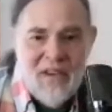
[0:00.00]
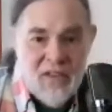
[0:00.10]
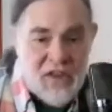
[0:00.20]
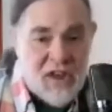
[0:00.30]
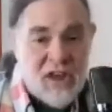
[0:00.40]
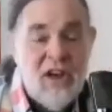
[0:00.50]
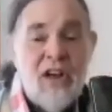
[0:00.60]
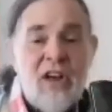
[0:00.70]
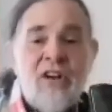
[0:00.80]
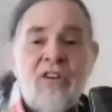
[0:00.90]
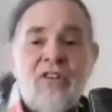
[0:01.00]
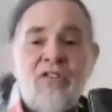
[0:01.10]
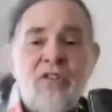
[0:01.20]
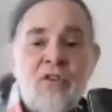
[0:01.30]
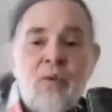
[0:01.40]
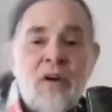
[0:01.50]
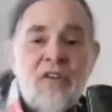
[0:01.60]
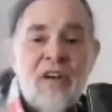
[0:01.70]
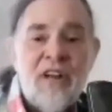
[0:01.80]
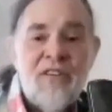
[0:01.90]
The Indians who
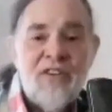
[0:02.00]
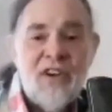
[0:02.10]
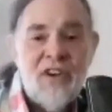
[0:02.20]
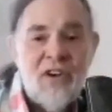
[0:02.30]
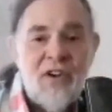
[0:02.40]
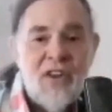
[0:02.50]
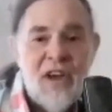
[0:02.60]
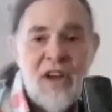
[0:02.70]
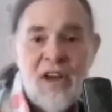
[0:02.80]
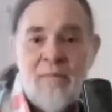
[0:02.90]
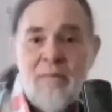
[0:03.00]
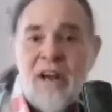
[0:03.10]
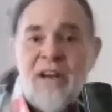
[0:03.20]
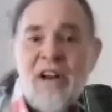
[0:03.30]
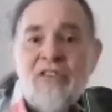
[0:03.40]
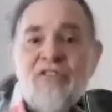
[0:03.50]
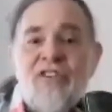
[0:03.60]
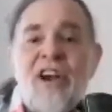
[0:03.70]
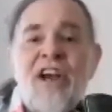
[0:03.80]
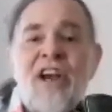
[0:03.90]
once lived here, they made their
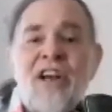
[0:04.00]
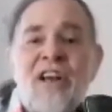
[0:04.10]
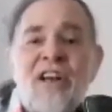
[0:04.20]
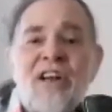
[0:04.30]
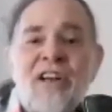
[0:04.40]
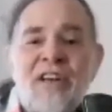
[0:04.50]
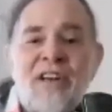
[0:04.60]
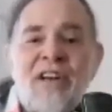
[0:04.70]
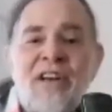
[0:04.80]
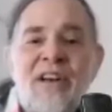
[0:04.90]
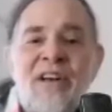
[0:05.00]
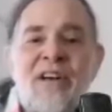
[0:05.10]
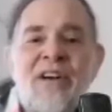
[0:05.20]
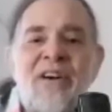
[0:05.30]
trade in hunting deer.